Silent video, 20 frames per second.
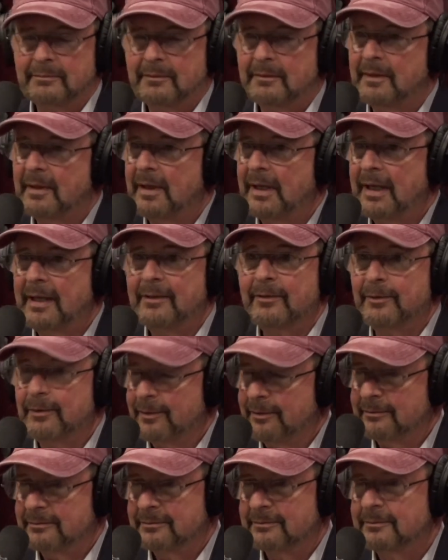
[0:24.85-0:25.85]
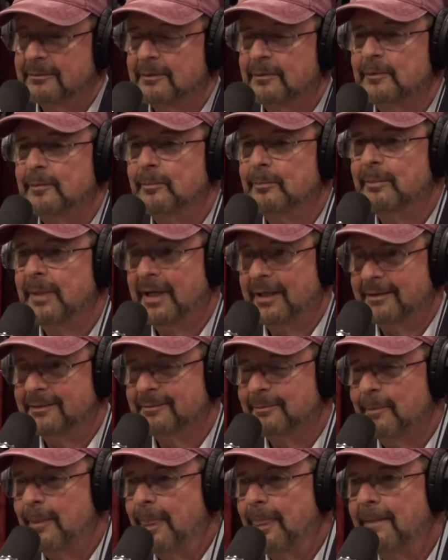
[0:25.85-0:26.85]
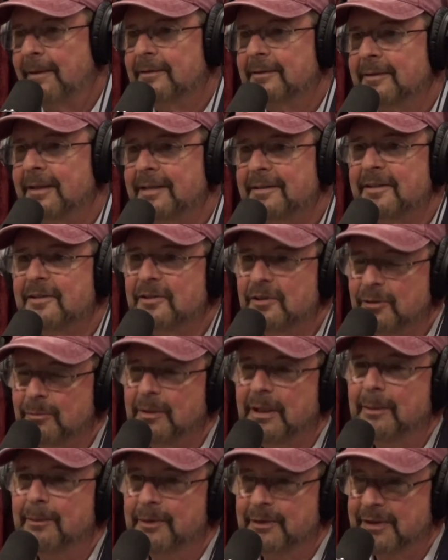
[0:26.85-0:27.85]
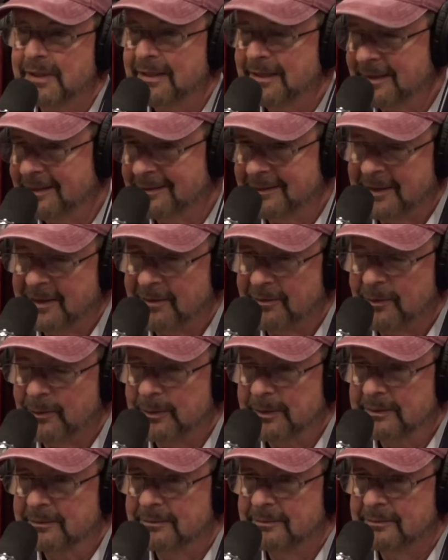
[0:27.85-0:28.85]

I don't know. But let's assume they were sending it to everyone